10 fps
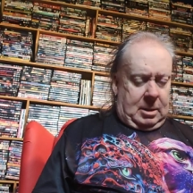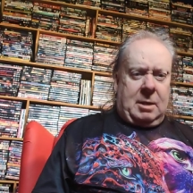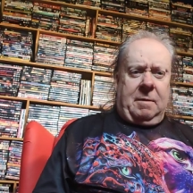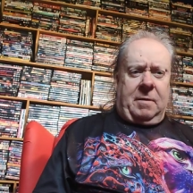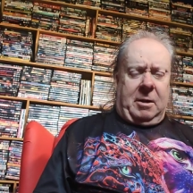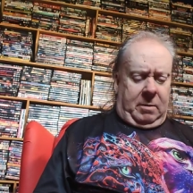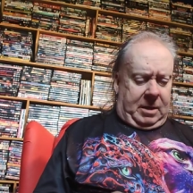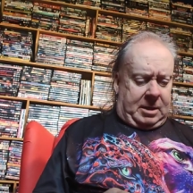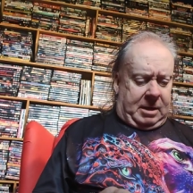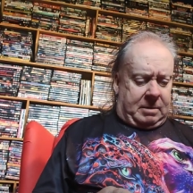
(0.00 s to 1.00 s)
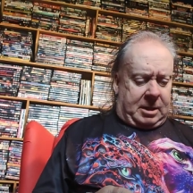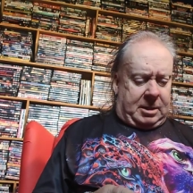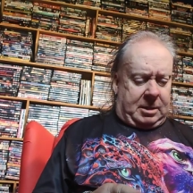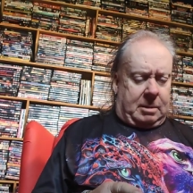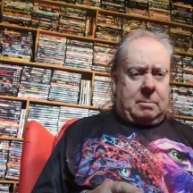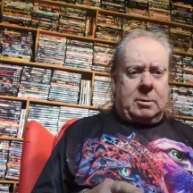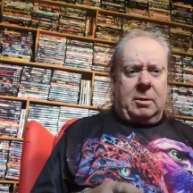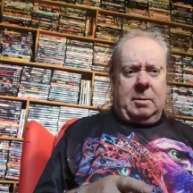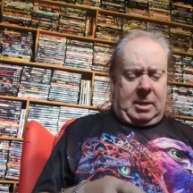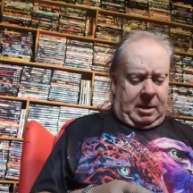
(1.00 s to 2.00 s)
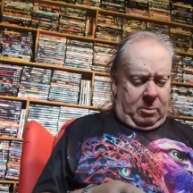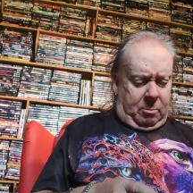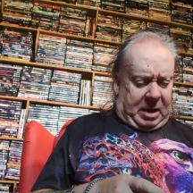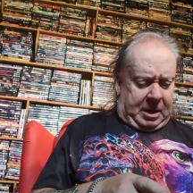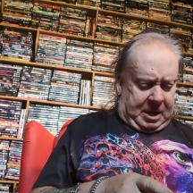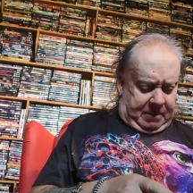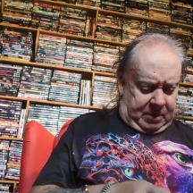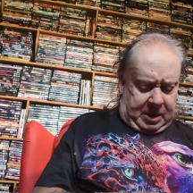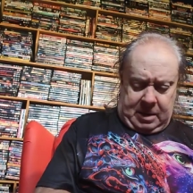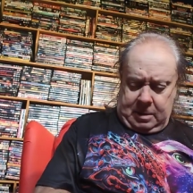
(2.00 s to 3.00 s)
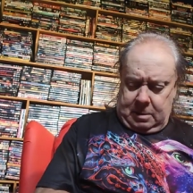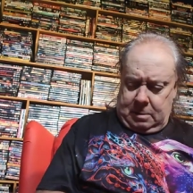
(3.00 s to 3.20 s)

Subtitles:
Only thing with these gift sets is trying to get them all back together again.